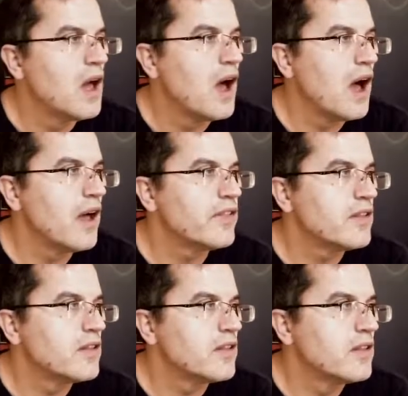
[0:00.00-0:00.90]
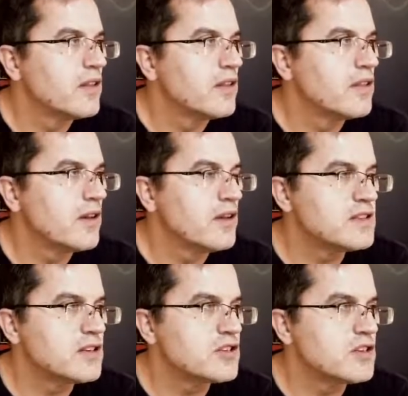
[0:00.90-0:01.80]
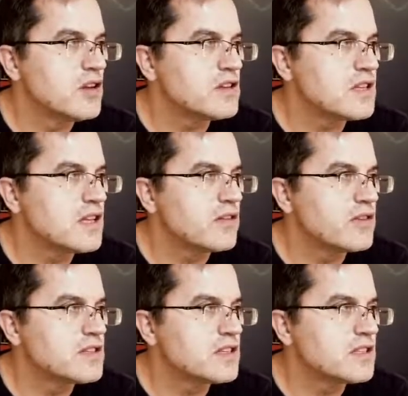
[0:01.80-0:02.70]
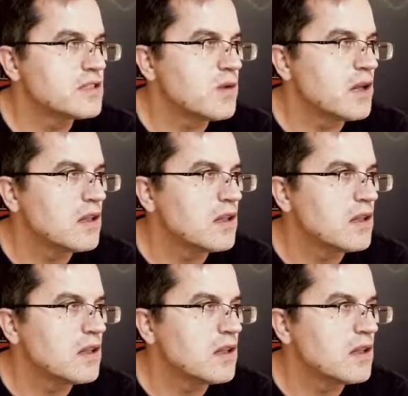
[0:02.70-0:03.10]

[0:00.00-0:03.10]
and the insertion loss increases as well.